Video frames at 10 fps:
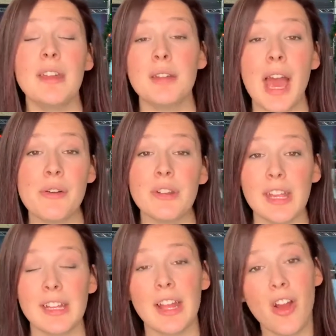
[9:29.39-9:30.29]
So I will
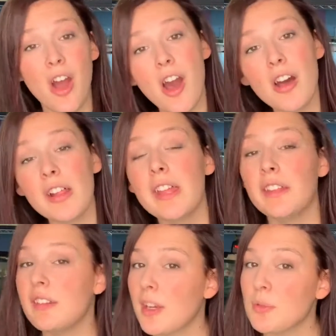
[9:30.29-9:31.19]
link it all in
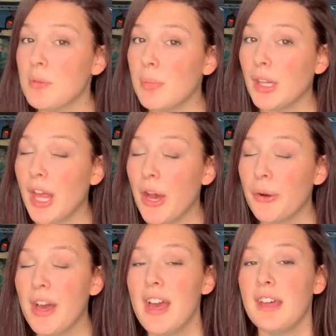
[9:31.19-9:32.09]
the description below.